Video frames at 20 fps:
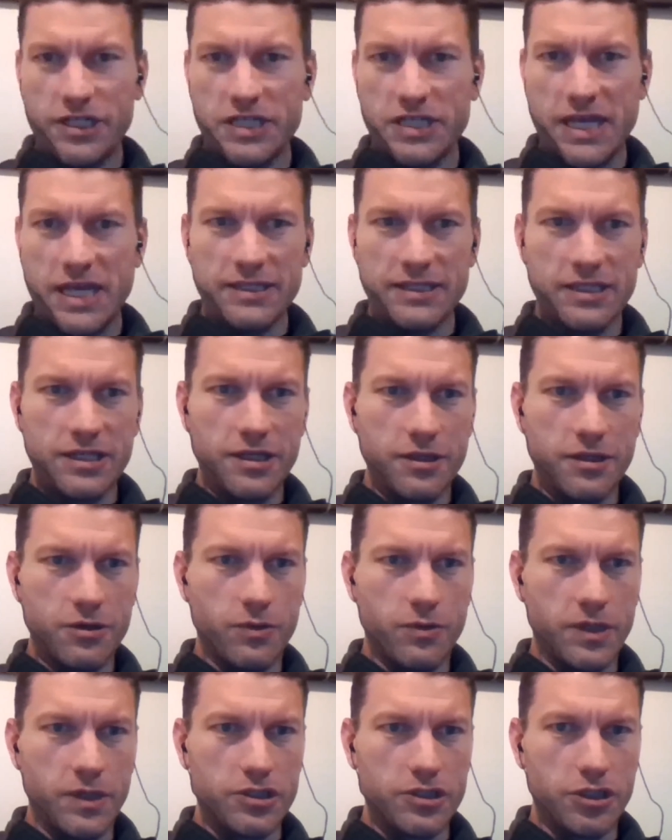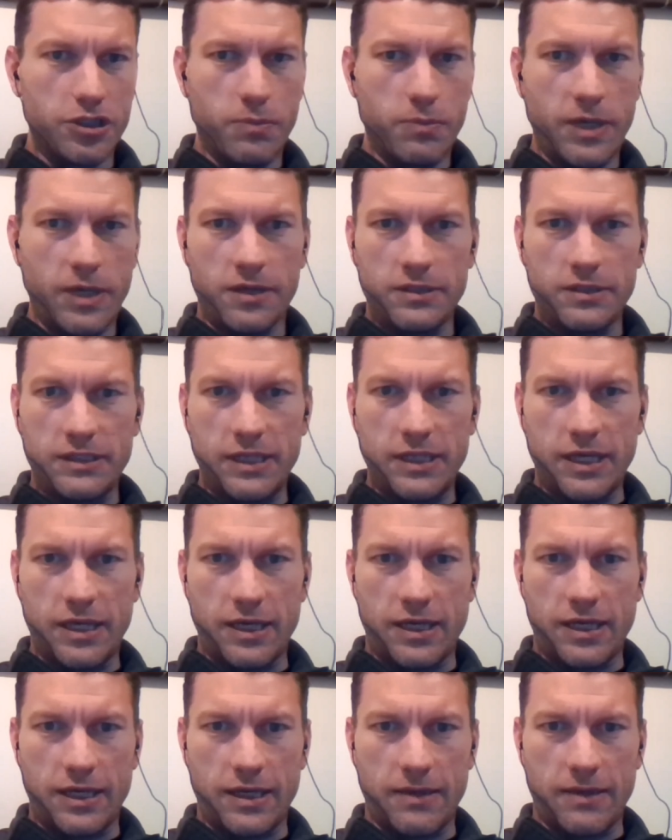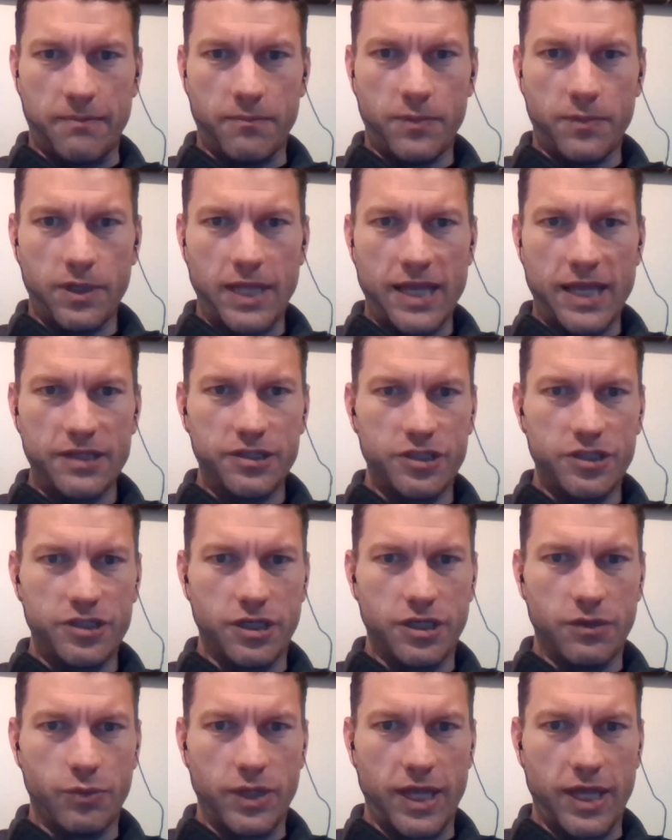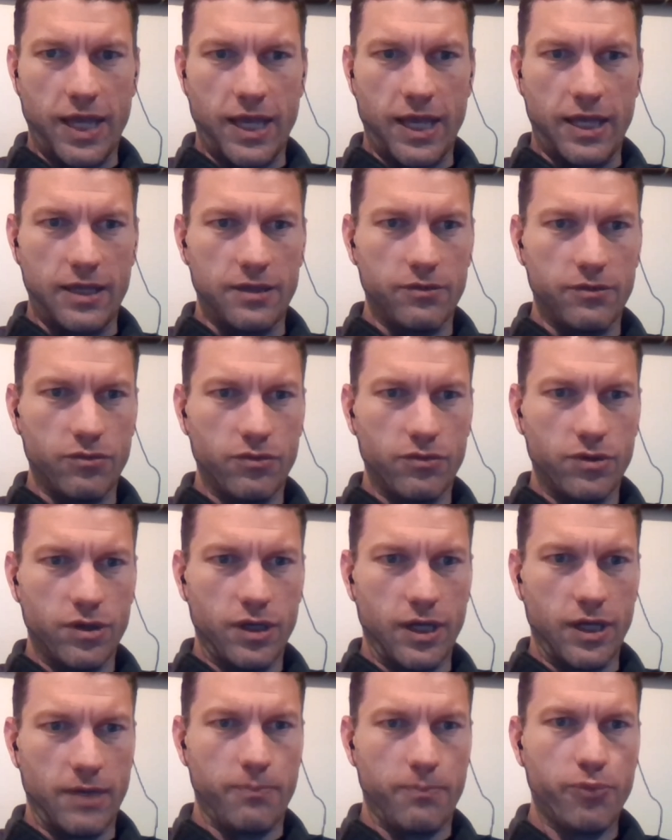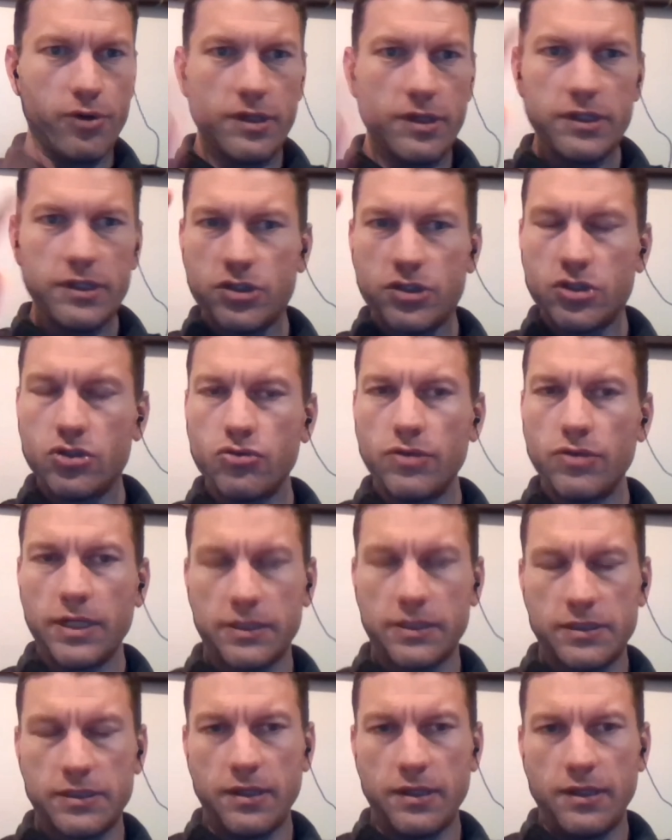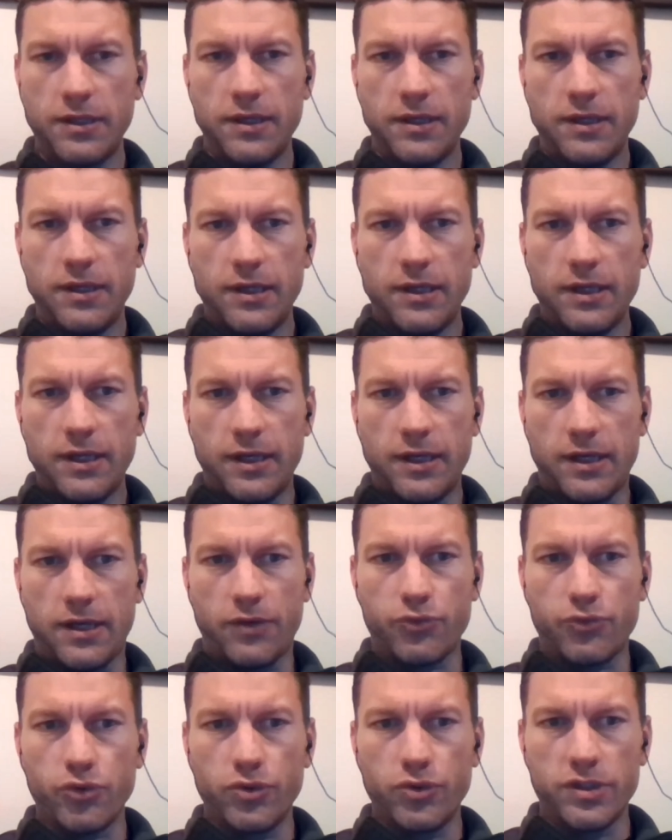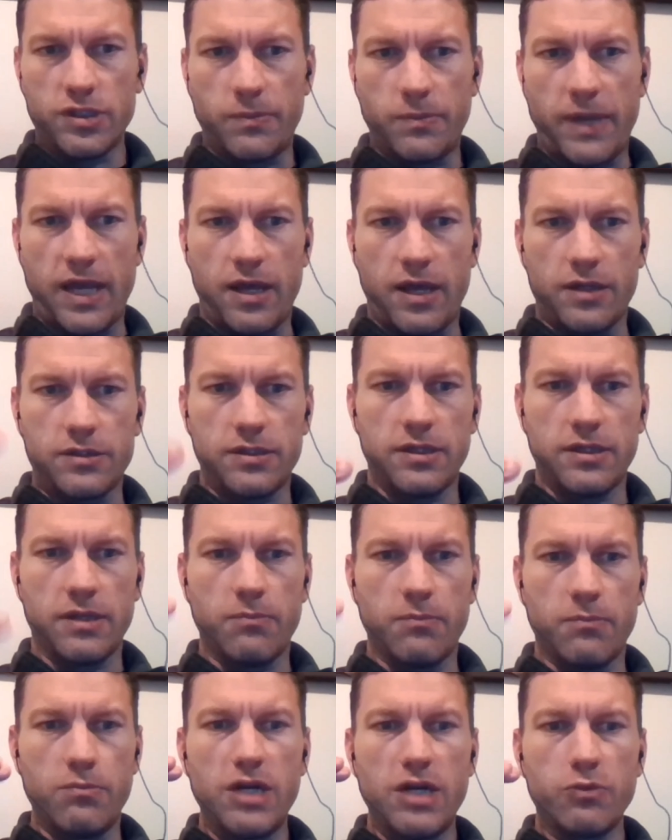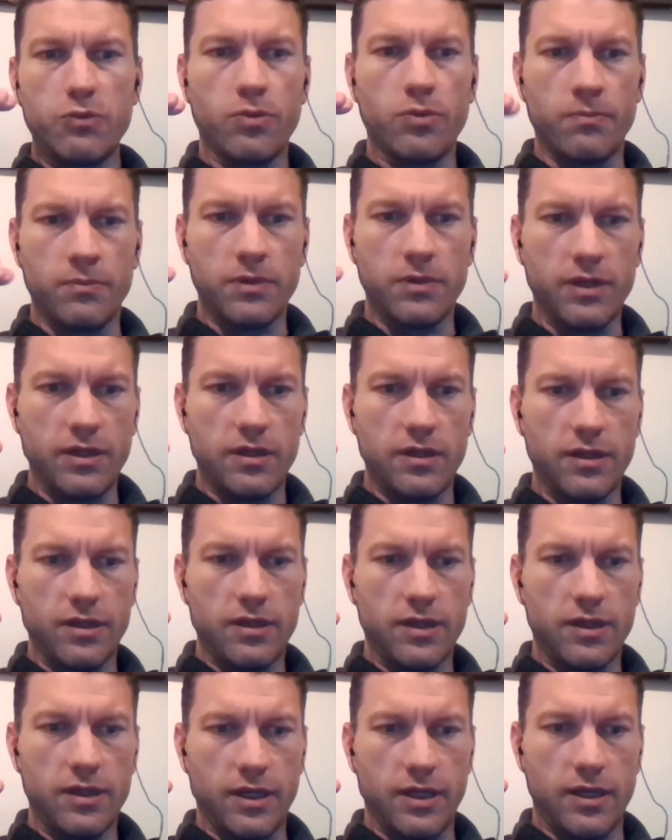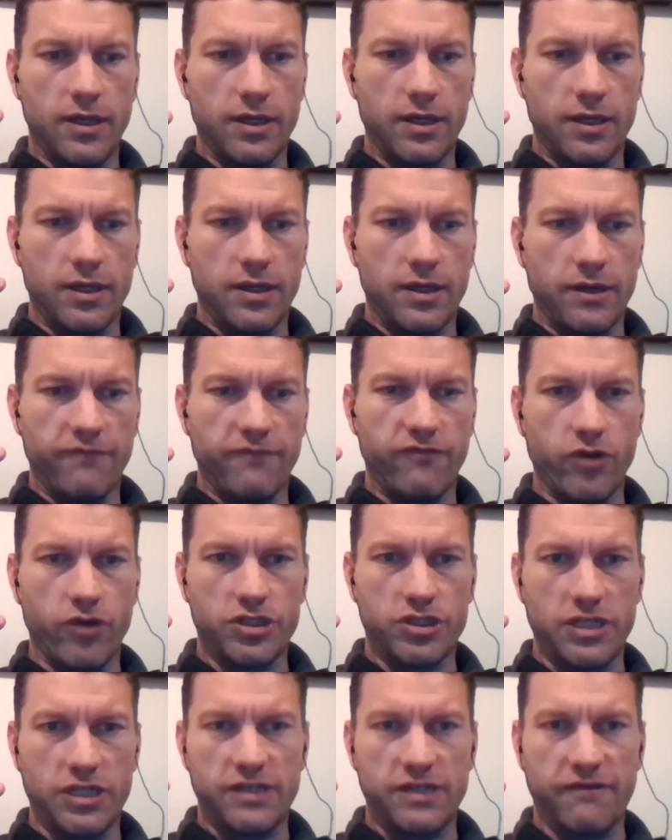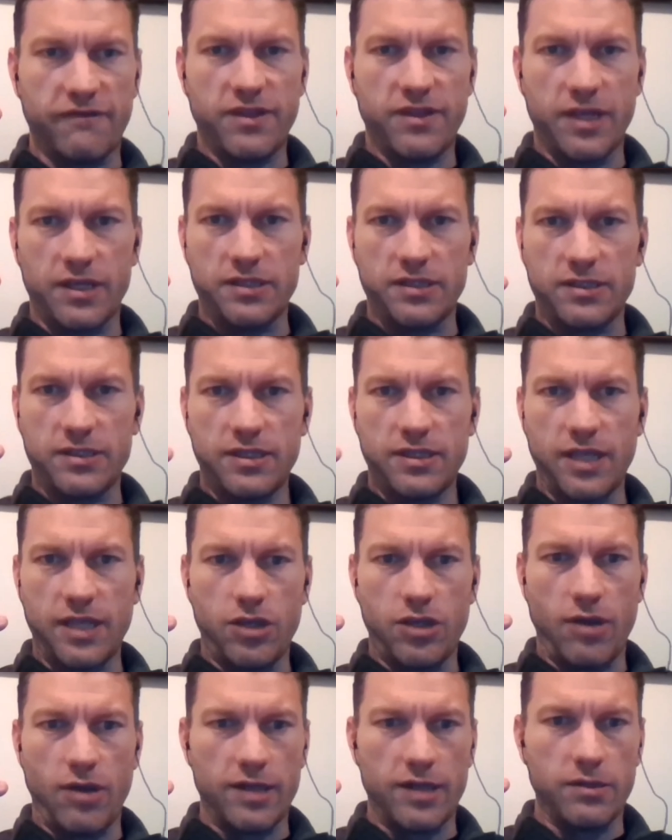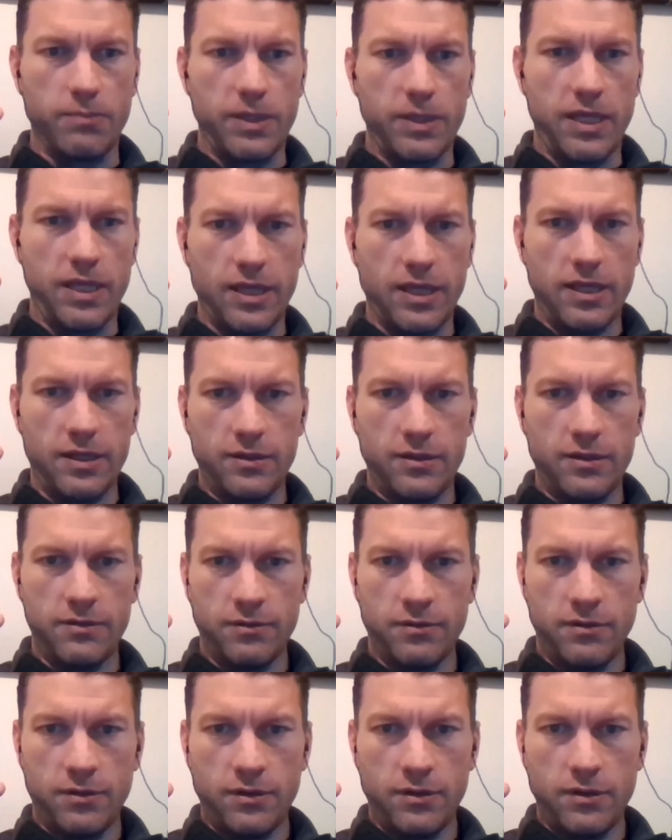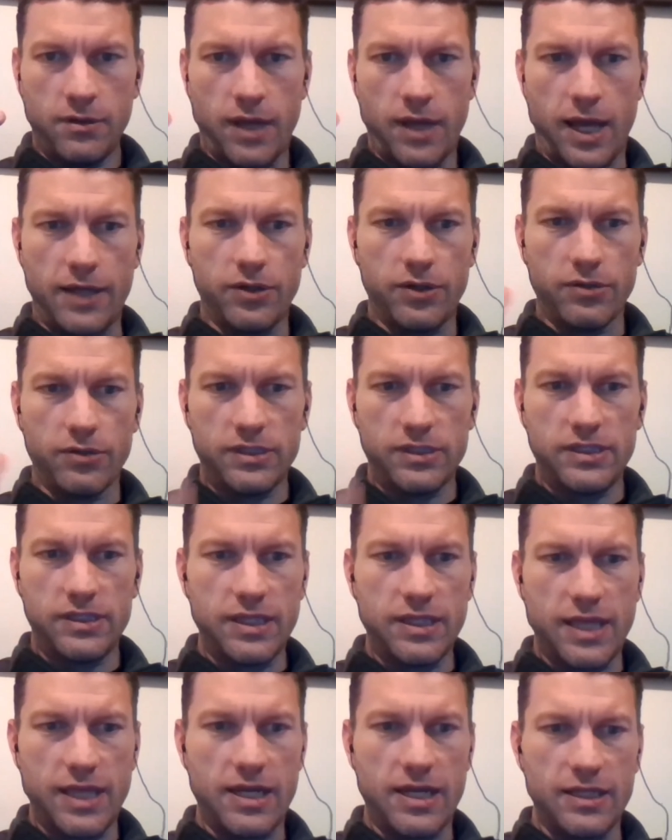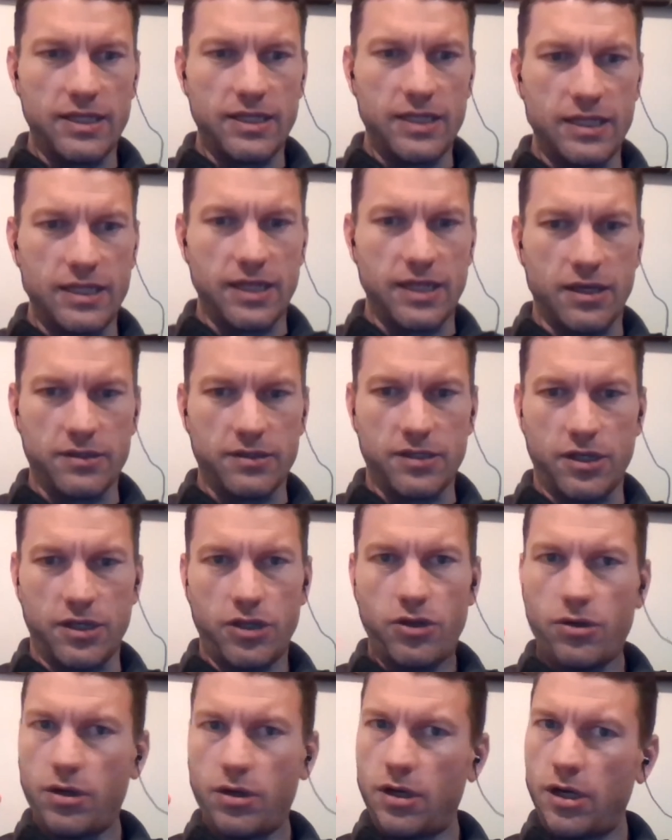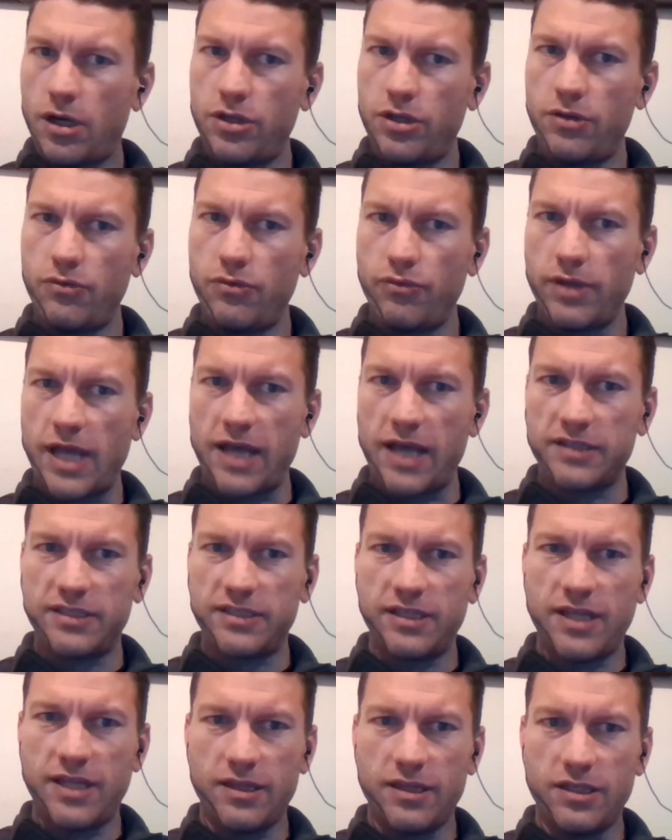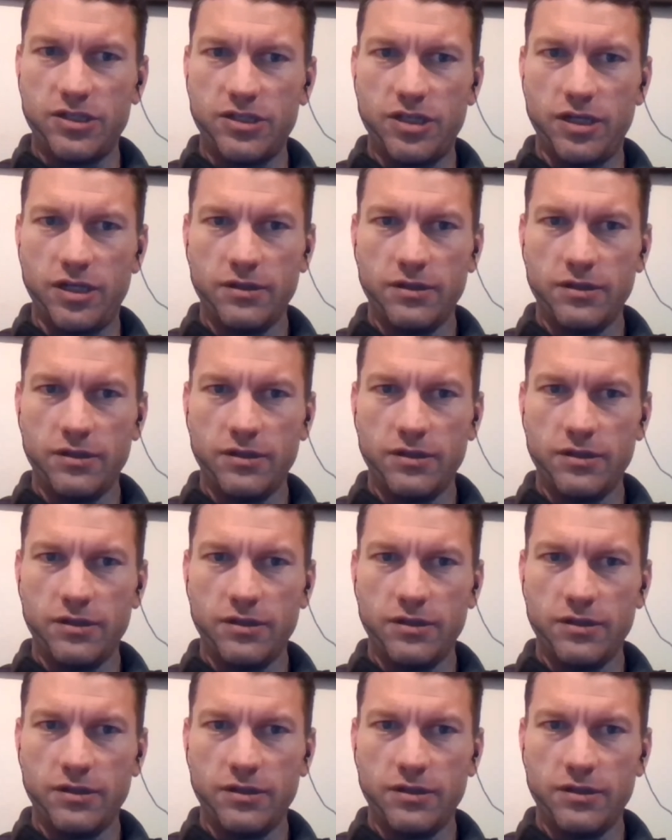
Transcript: ask another question about um, last year? We had uh, pretty strict uh, rules about the minimum uh, versions of things that you had to be in. I don't see that in the details. Are you are you relaxing that this year?